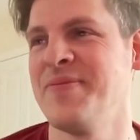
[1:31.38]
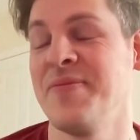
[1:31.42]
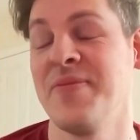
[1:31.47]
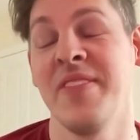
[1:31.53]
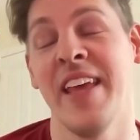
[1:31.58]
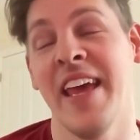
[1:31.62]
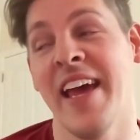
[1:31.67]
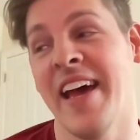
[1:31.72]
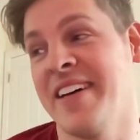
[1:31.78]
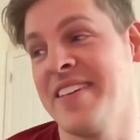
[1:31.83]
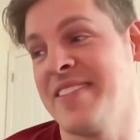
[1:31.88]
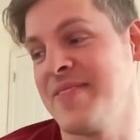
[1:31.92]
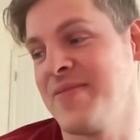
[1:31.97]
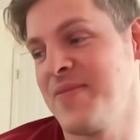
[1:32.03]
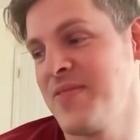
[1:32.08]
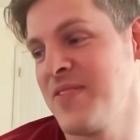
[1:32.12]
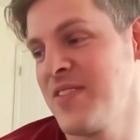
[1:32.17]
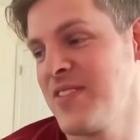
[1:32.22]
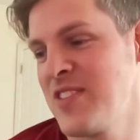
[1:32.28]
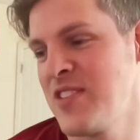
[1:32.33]
Yeah.
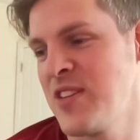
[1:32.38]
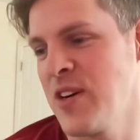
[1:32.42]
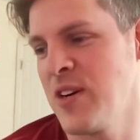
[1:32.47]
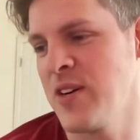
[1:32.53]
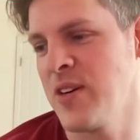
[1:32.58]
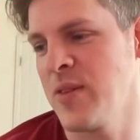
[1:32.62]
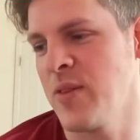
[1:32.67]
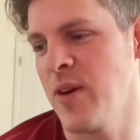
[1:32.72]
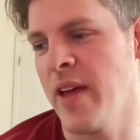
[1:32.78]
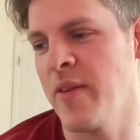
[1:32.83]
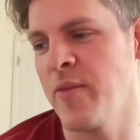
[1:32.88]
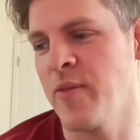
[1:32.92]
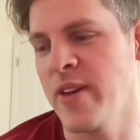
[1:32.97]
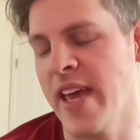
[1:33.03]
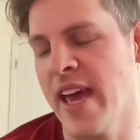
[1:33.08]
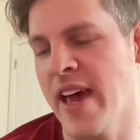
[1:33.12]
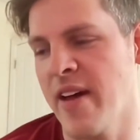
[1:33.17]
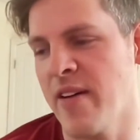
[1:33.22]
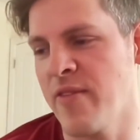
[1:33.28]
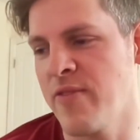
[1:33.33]
So, and we
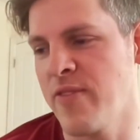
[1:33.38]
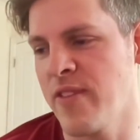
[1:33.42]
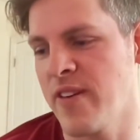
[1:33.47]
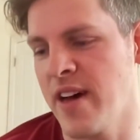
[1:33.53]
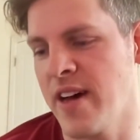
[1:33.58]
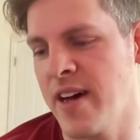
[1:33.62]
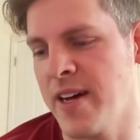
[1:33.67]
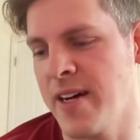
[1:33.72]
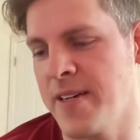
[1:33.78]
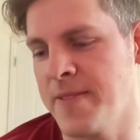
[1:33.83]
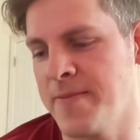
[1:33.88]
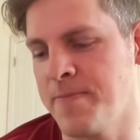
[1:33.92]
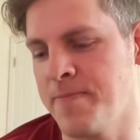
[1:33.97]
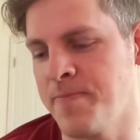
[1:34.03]
have, I